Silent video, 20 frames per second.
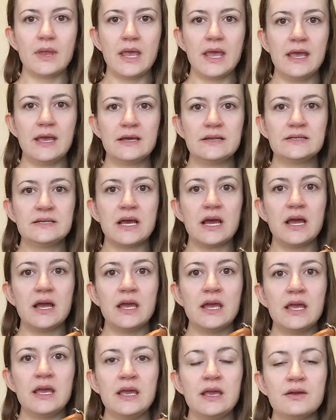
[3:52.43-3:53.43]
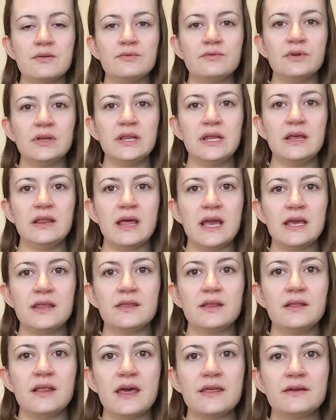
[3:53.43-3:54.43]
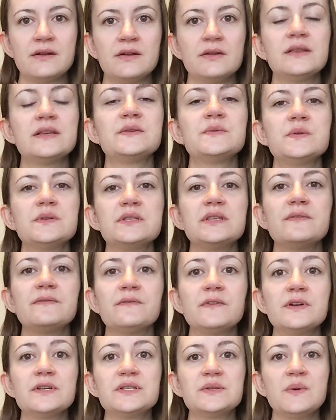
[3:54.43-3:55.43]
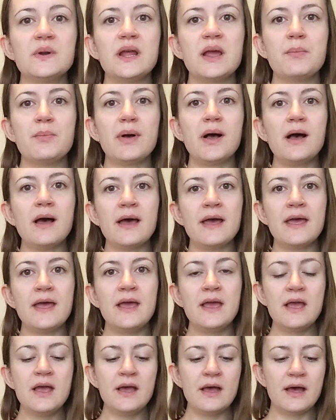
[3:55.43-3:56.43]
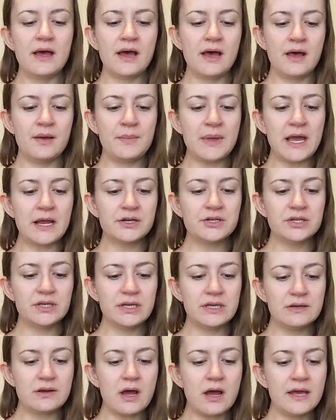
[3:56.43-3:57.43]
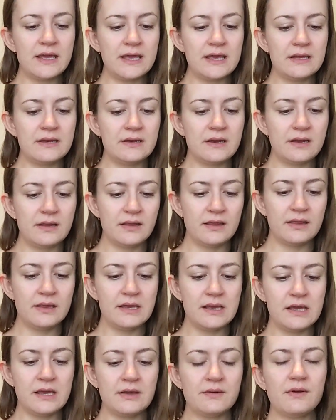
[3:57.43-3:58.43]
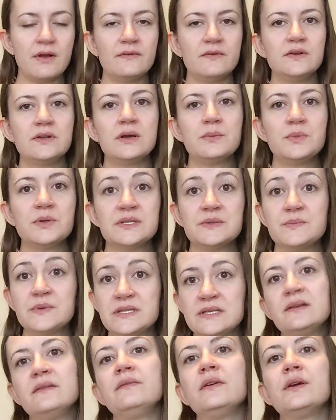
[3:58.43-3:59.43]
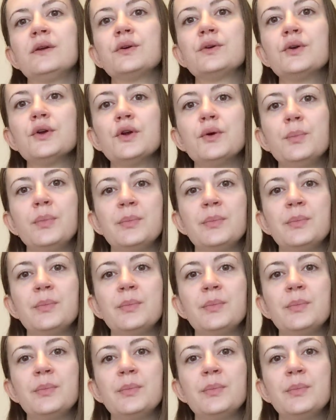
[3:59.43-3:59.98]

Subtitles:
and I really like the leather. This was the first one I bought, actually not in the Rough and Tumble specific group,